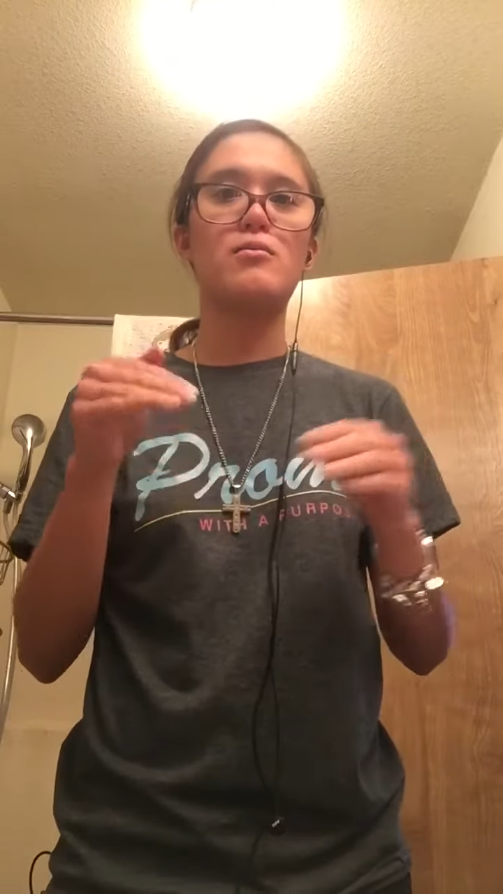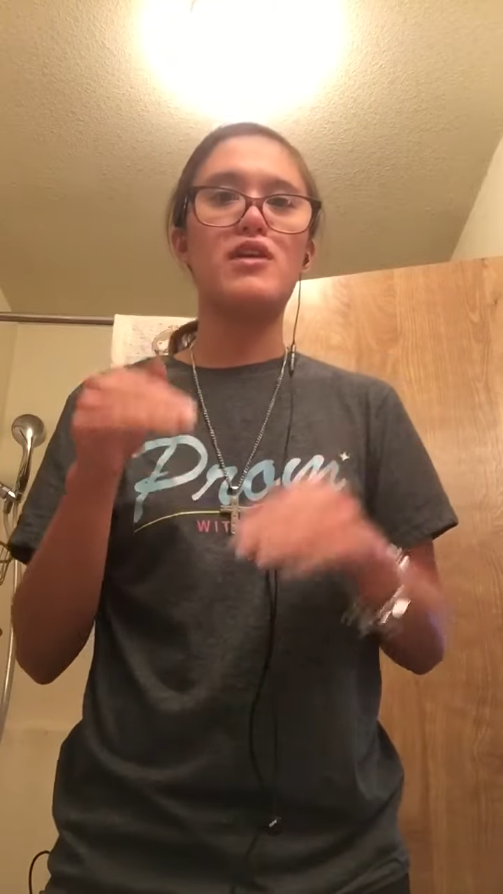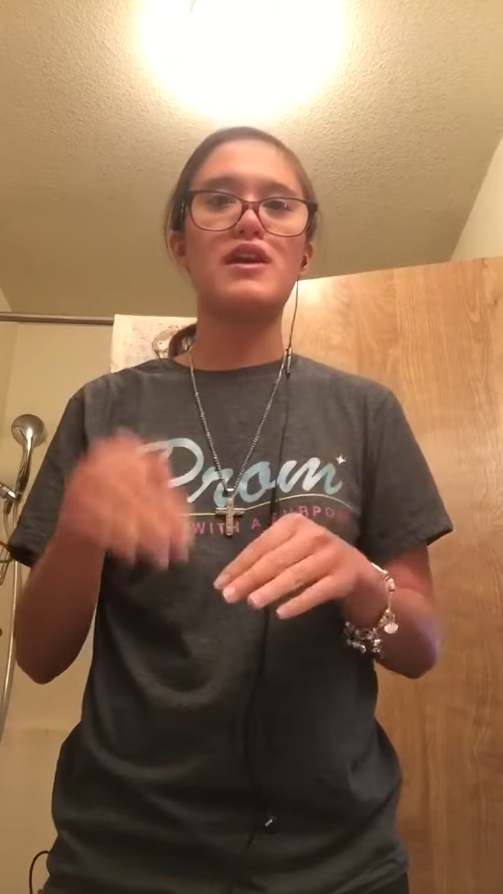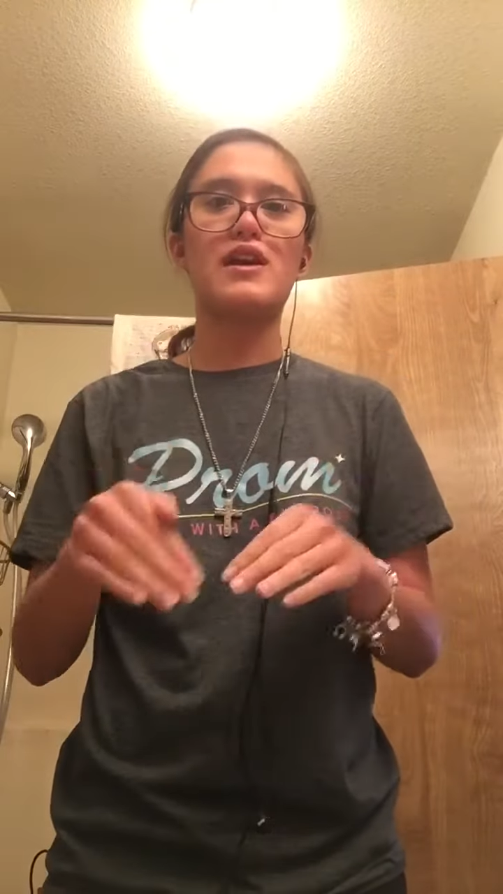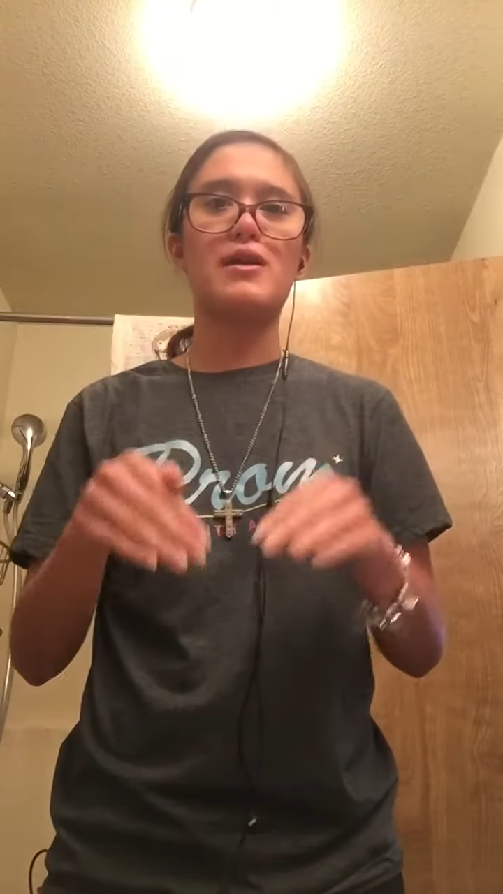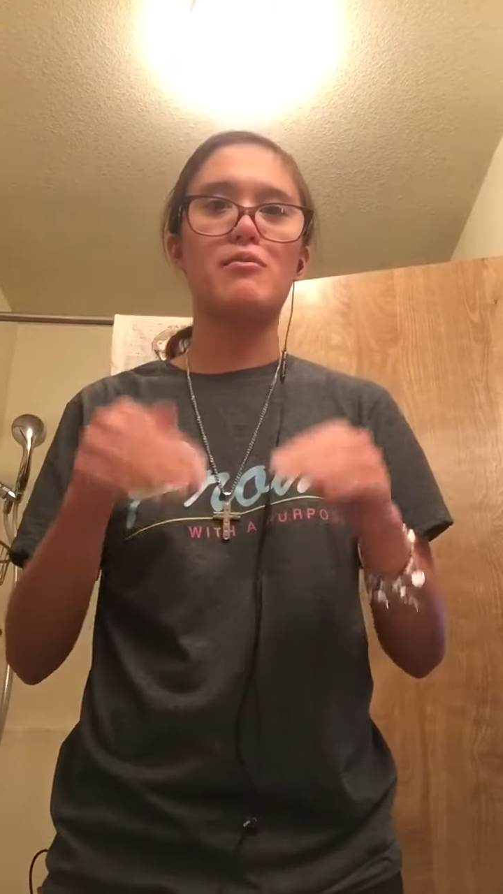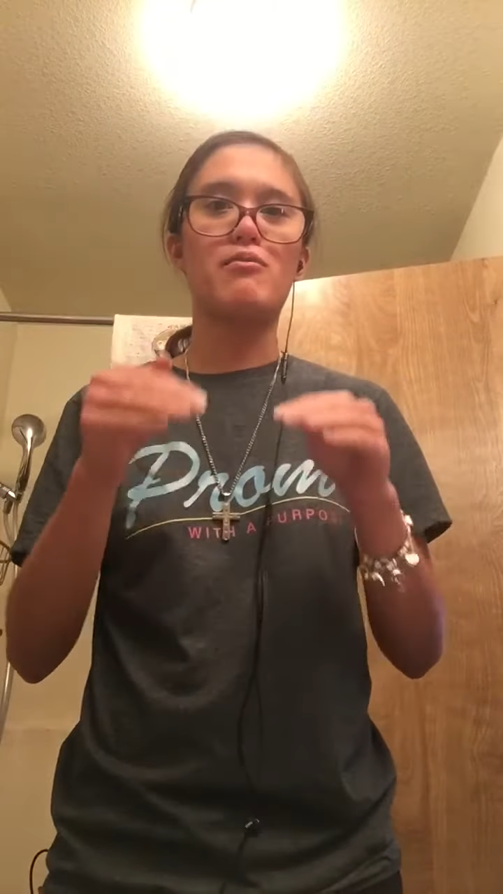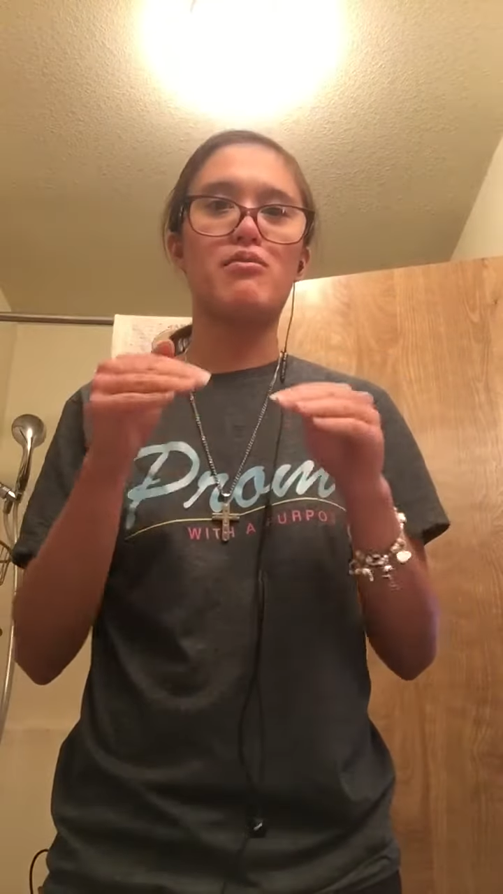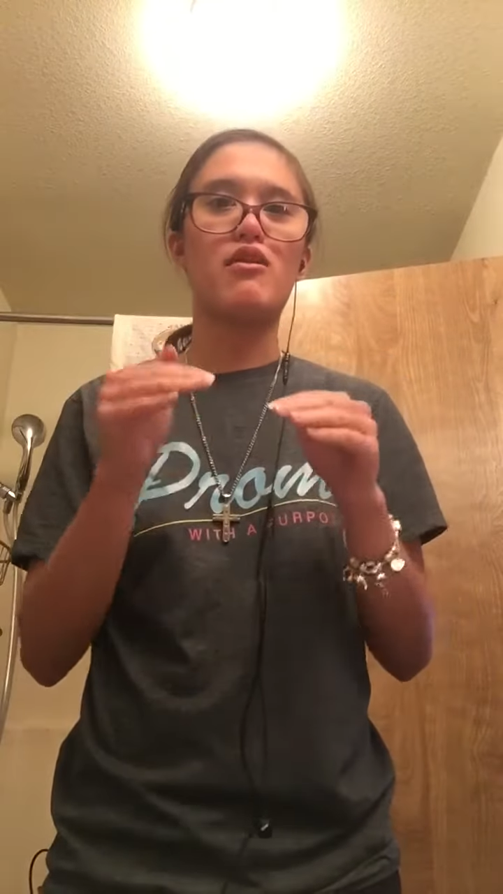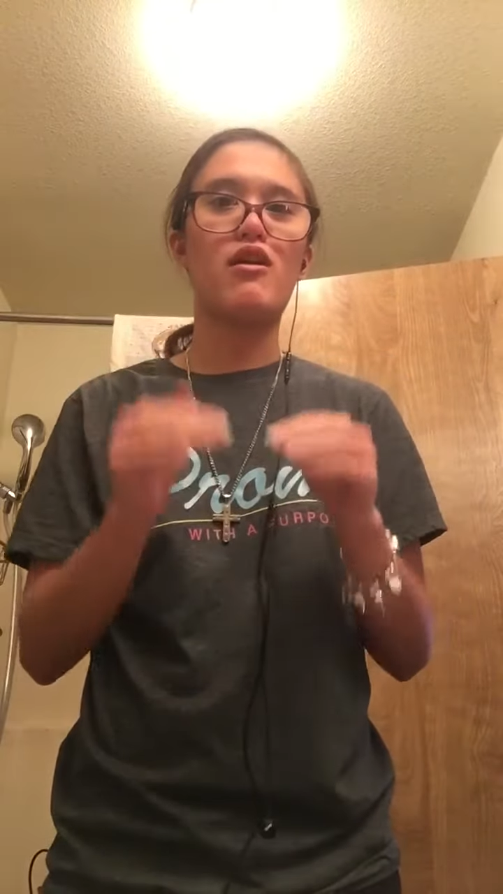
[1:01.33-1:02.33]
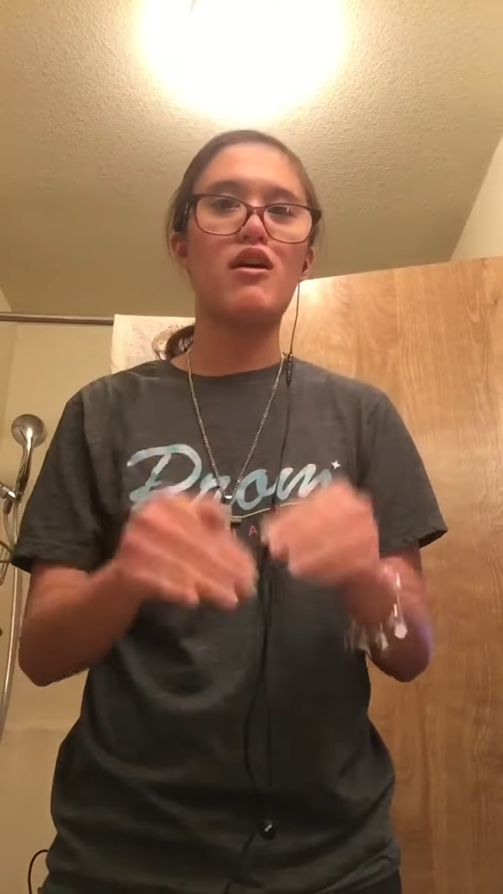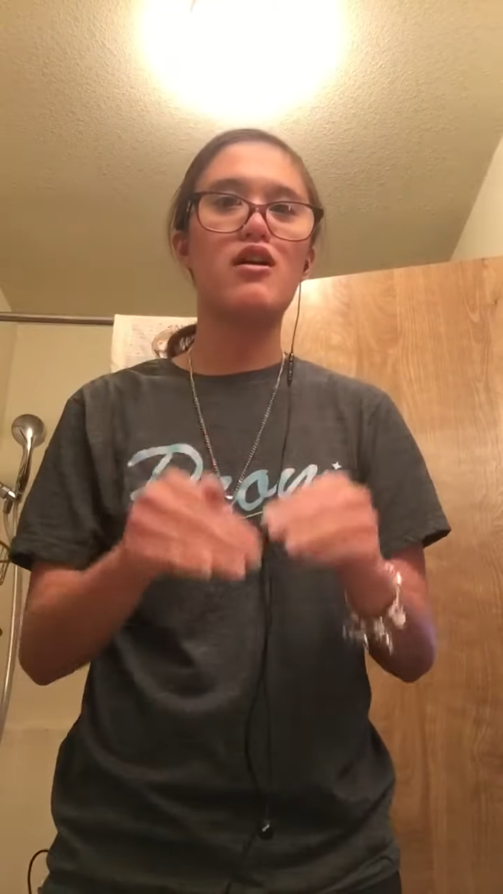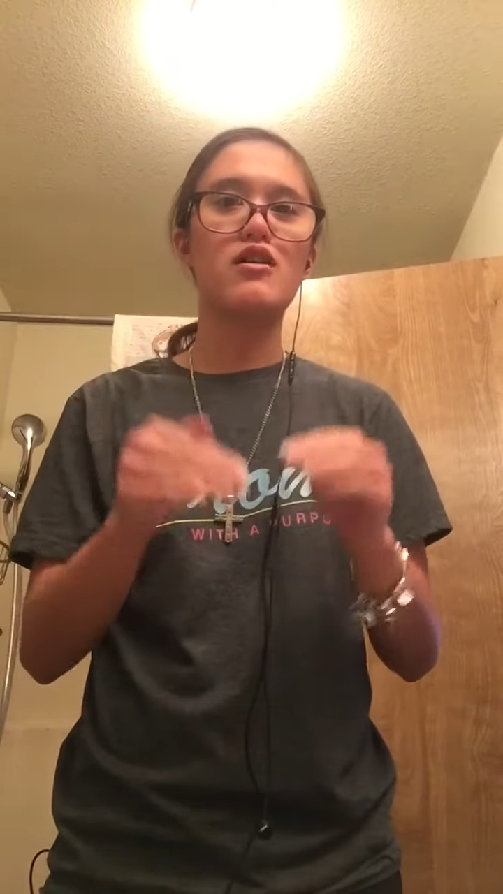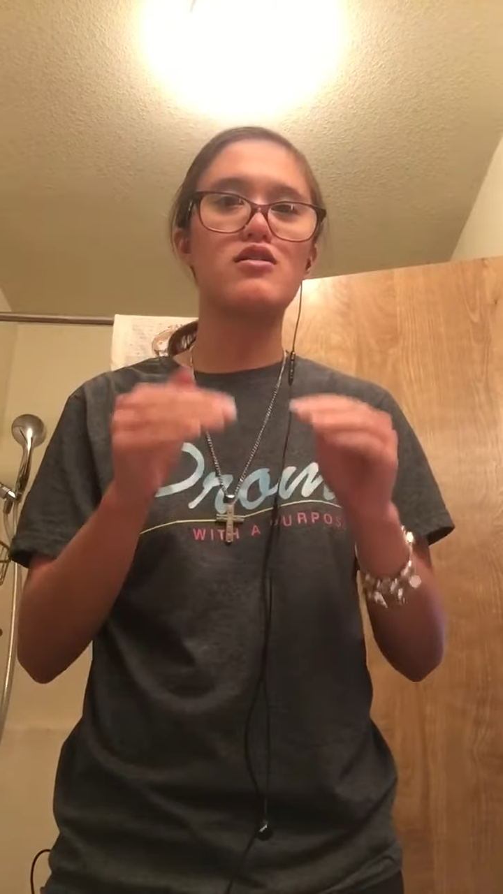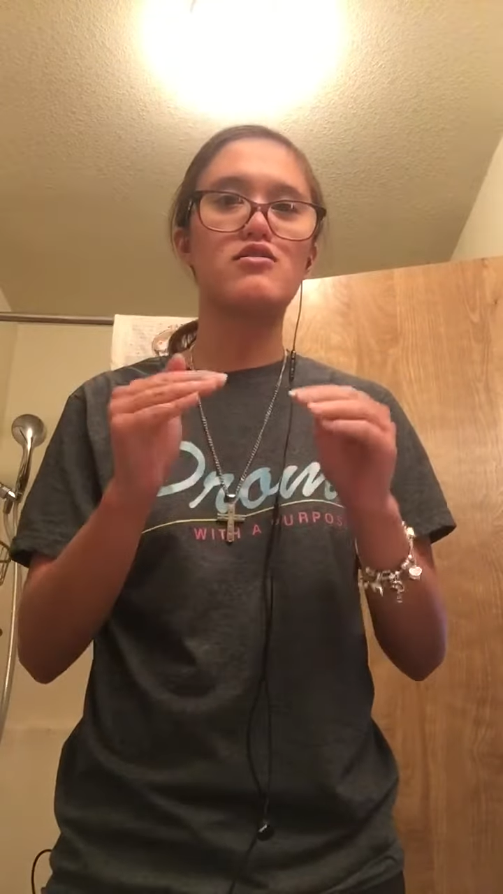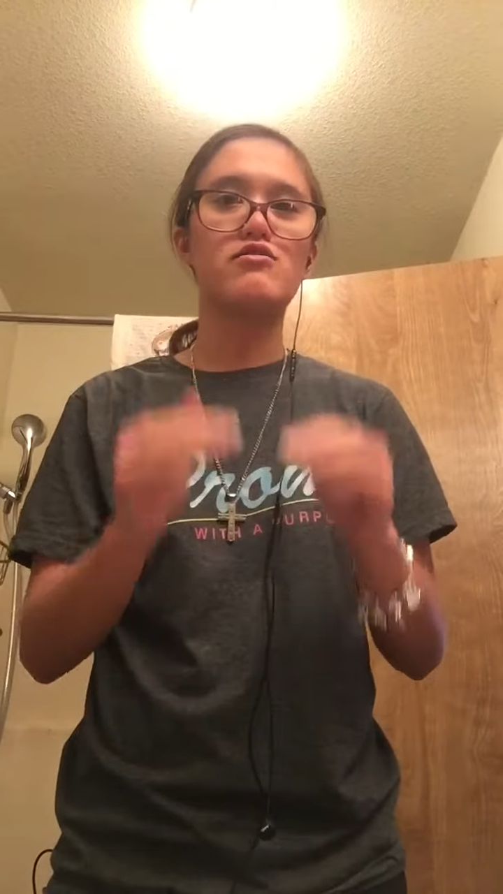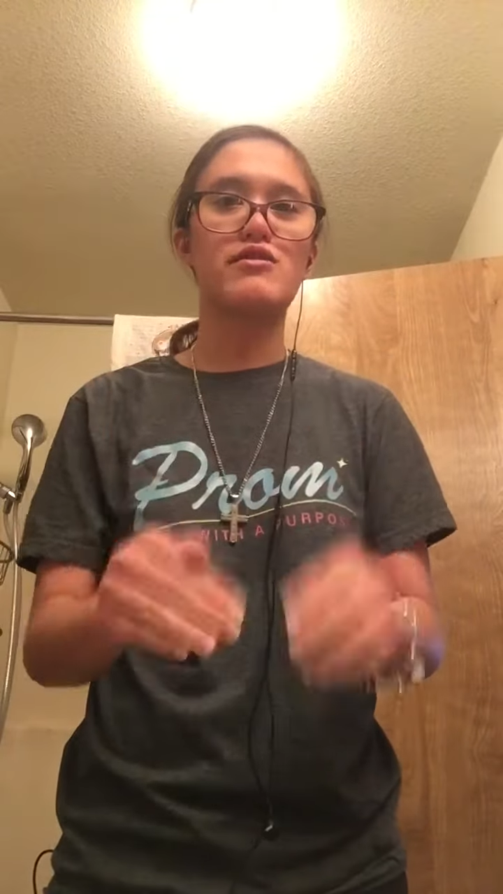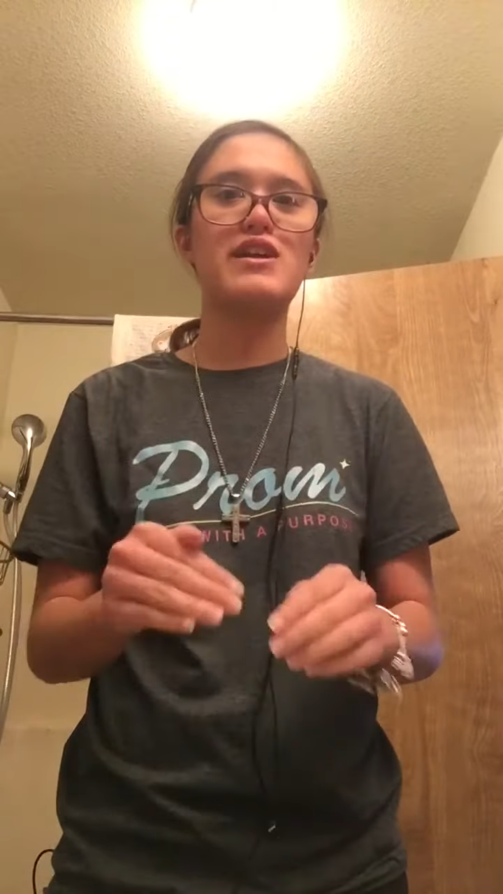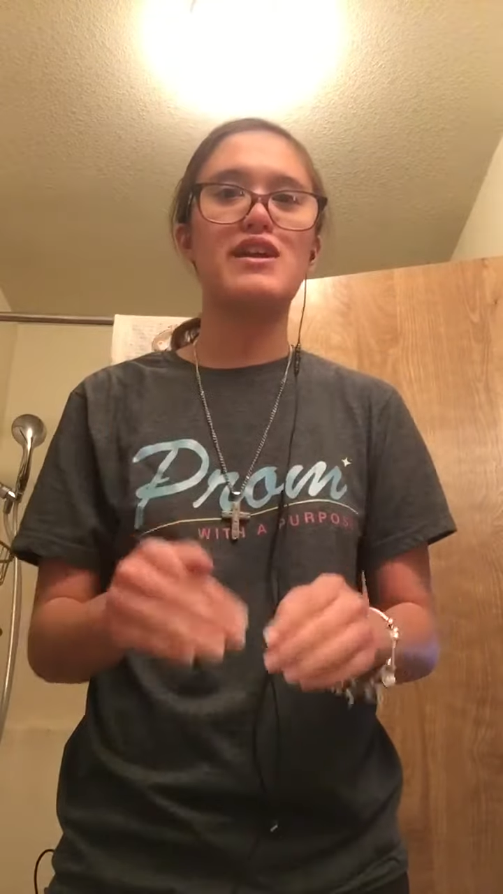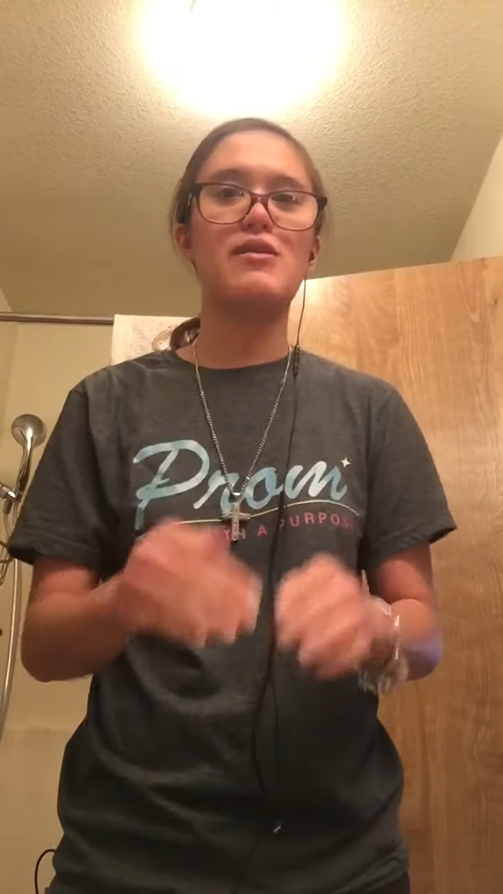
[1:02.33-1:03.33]
um, make a part
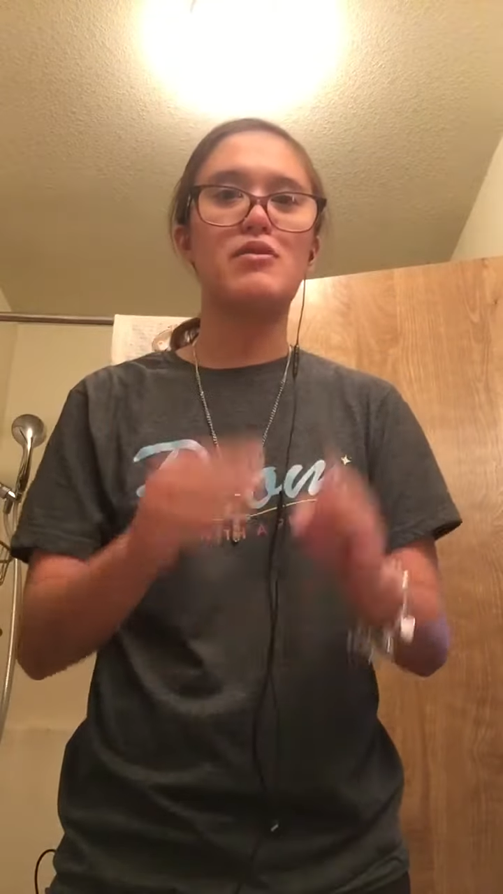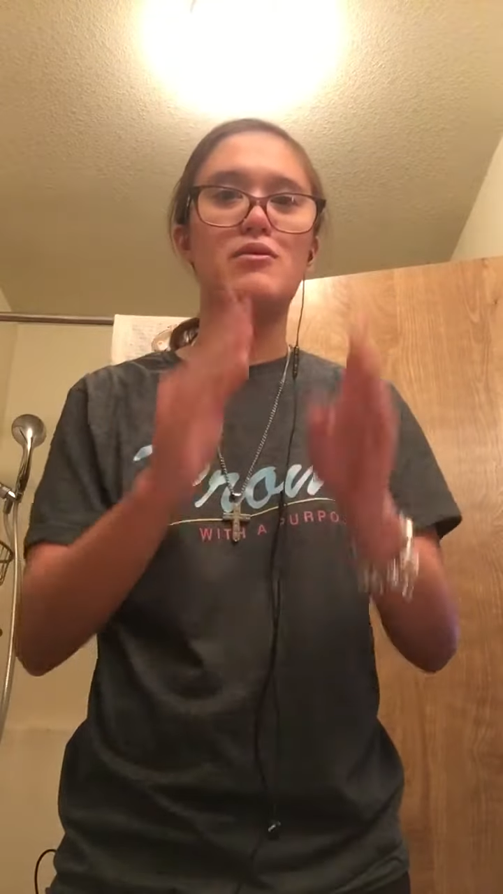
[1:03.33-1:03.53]
three of my